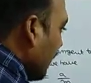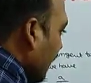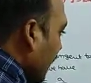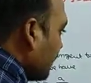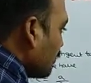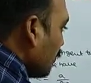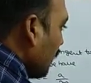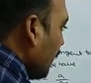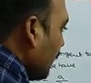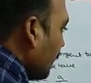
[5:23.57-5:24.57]

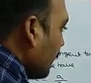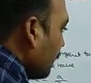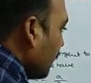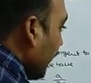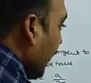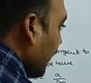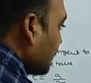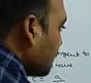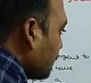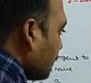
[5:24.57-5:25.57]

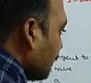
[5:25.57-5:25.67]
ax.